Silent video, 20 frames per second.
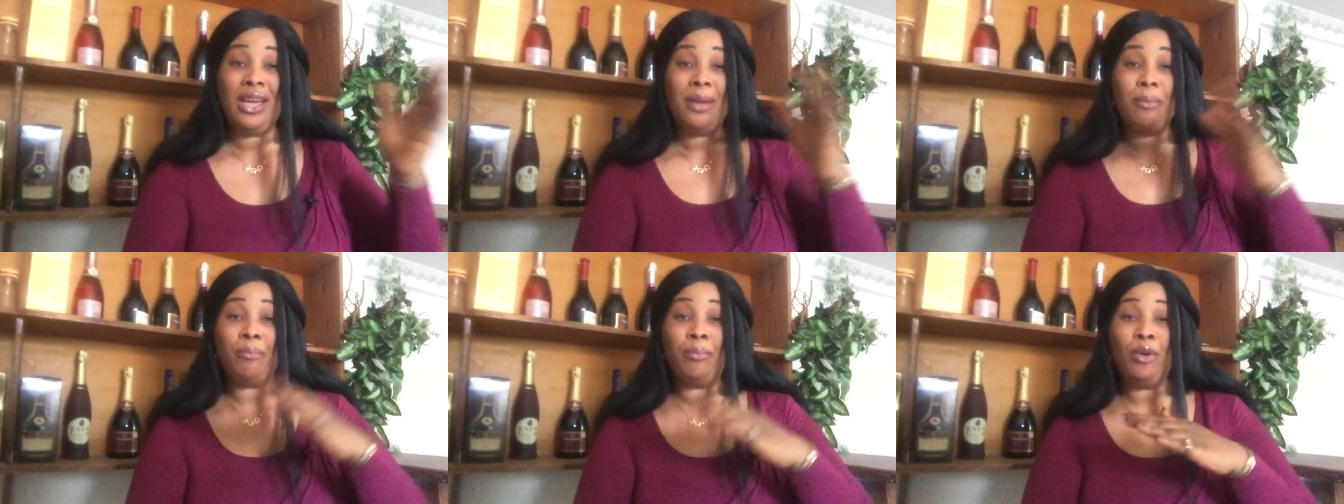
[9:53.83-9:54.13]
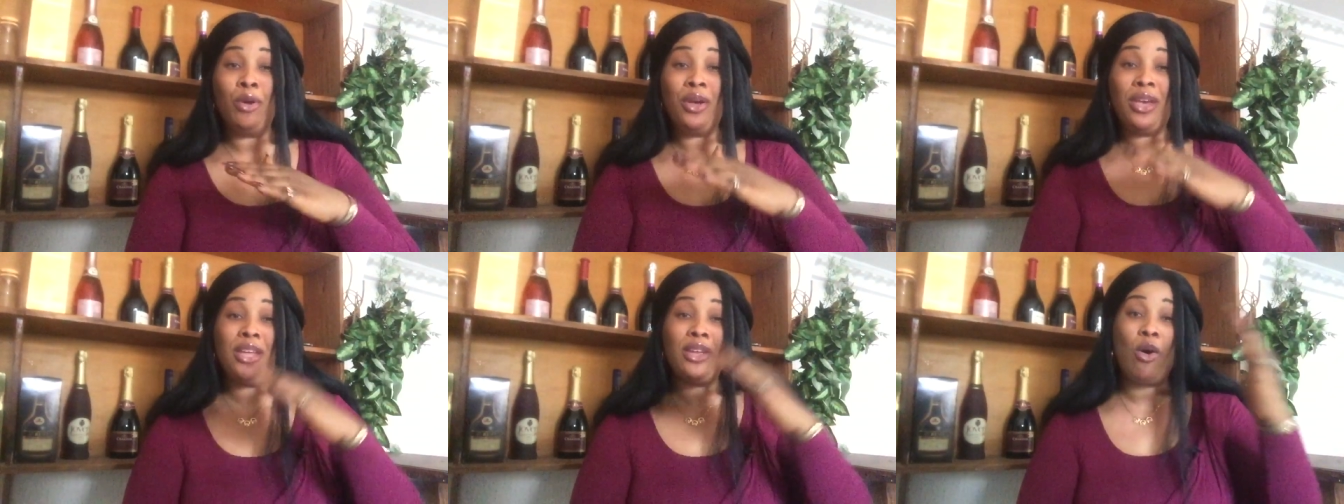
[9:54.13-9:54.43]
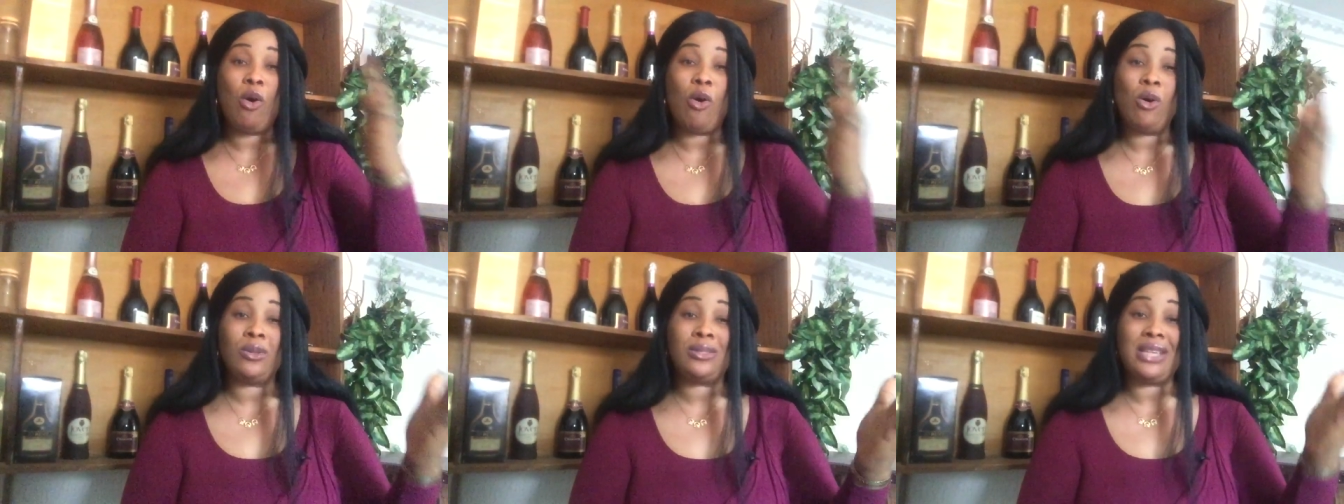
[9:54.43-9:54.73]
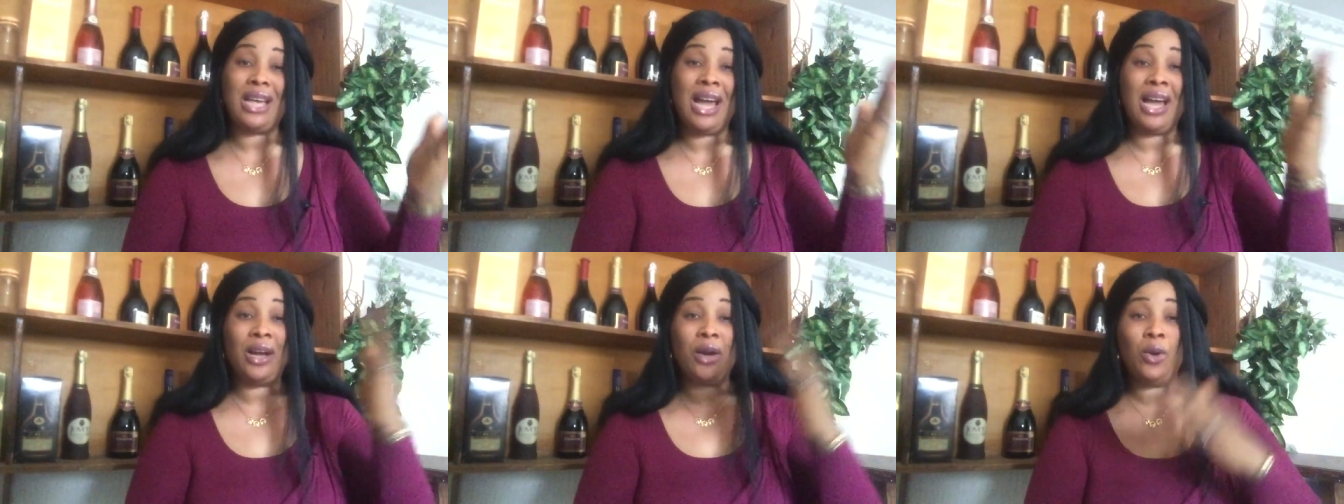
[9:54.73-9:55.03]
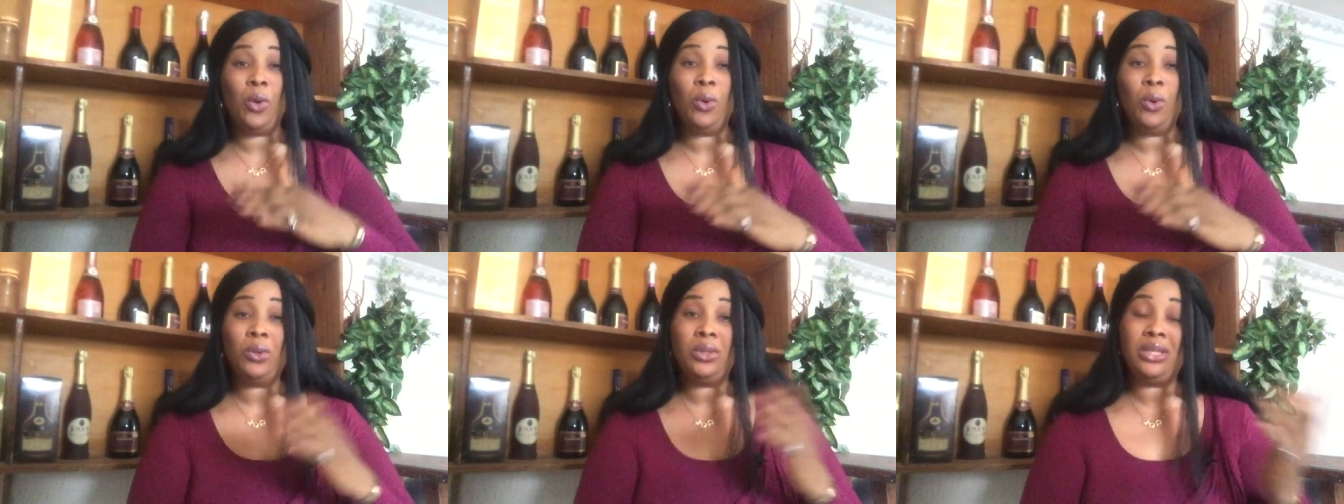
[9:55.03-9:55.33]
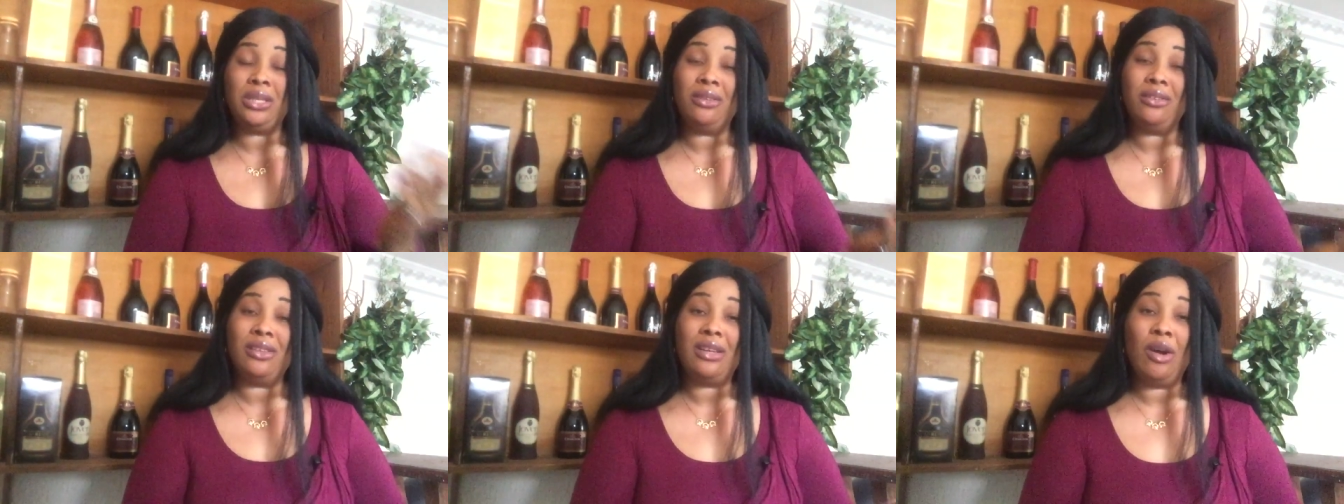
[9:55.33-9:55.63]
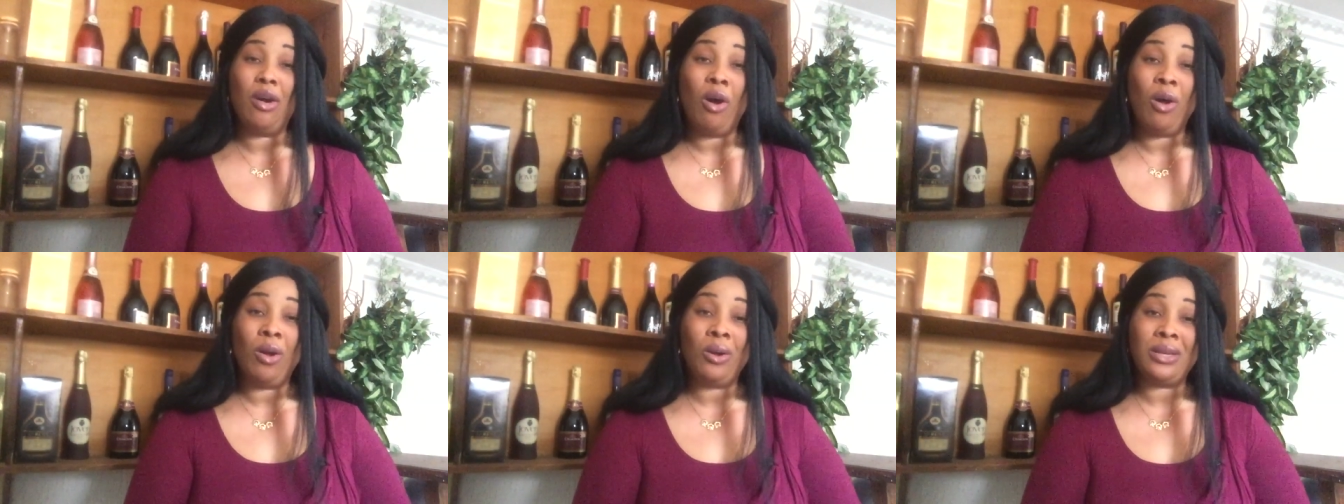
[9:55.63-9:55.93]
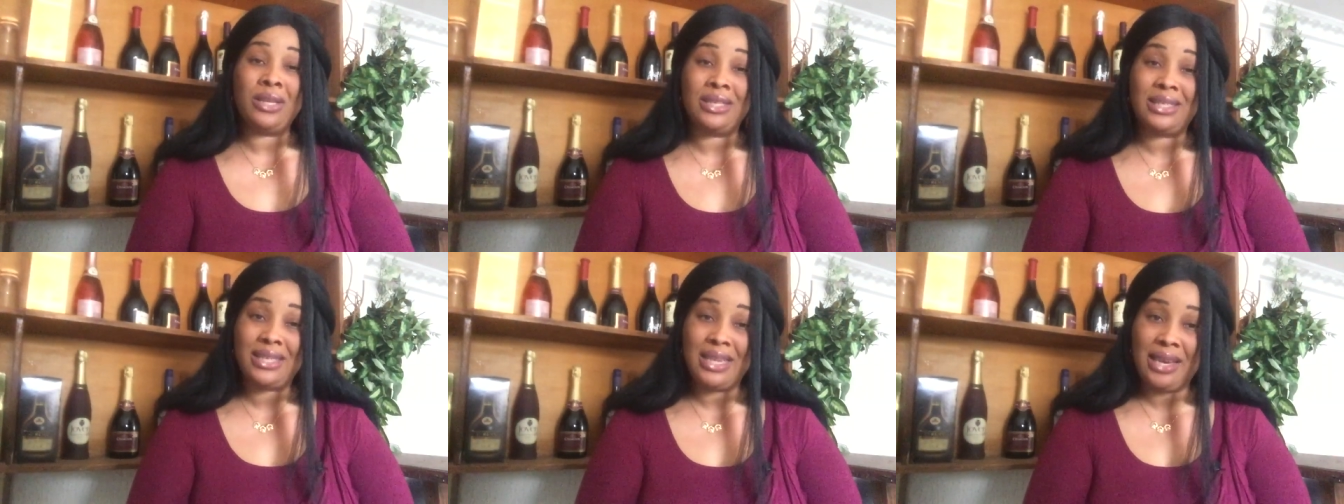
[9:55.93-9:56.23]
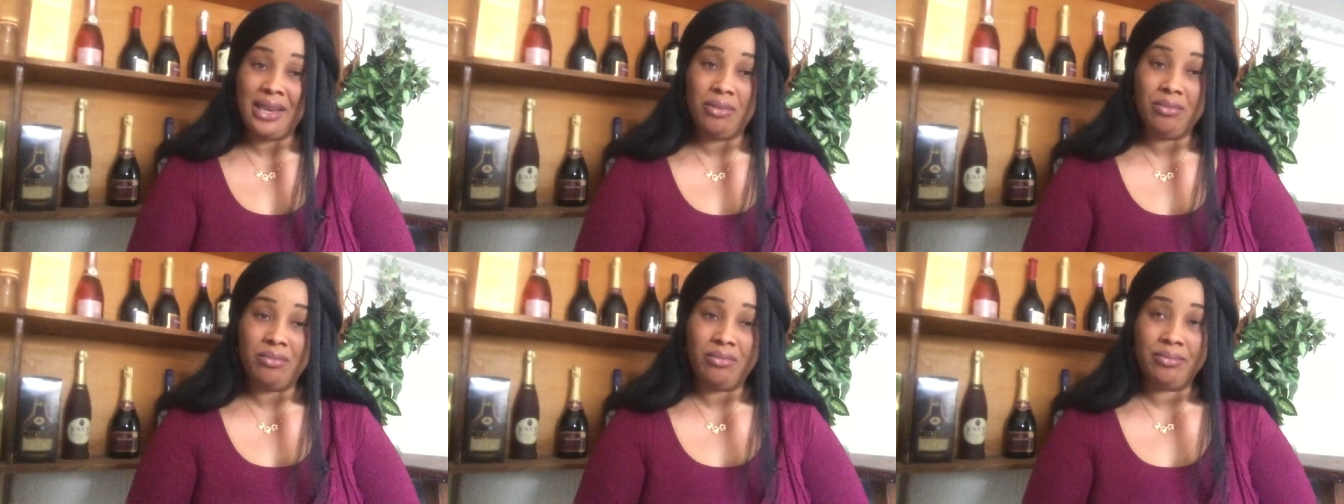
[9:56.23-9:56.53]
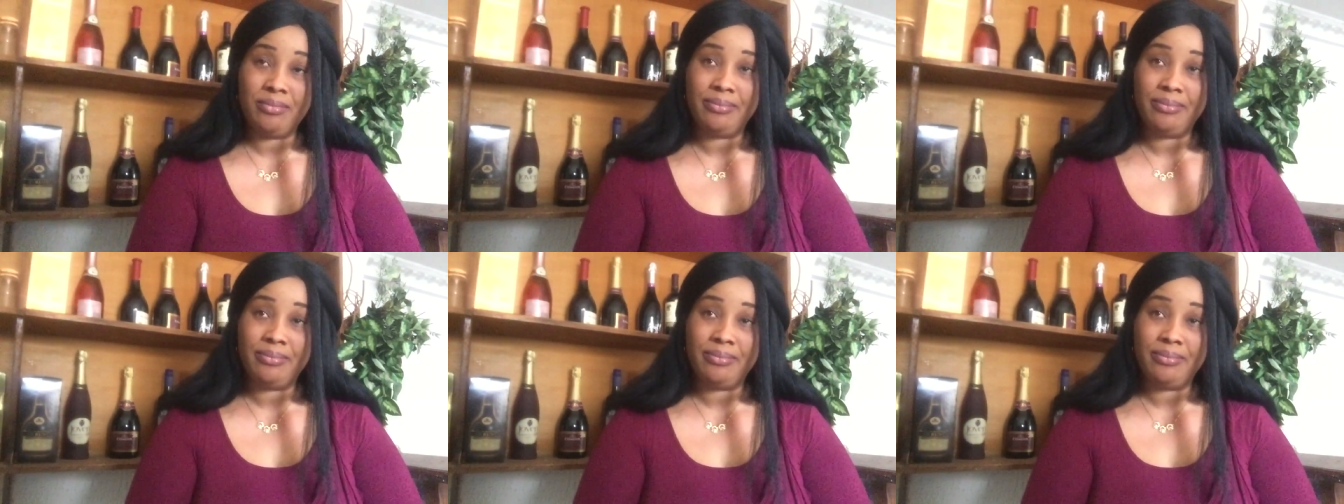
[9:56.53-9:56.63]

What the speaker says: blowing hot and cold all the time.